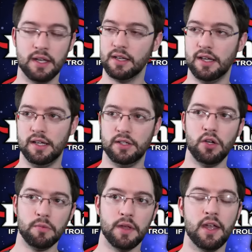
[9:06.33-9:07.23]
Uh,
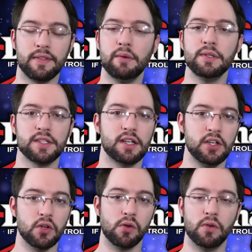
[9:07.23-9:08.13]
no, that one's on
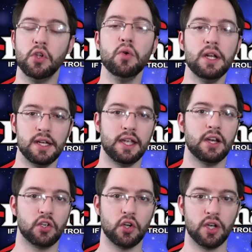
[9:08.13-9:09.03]
you. You need to
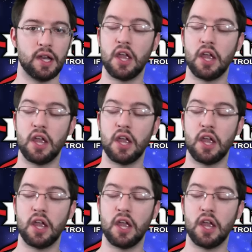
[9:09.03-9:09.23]
get good.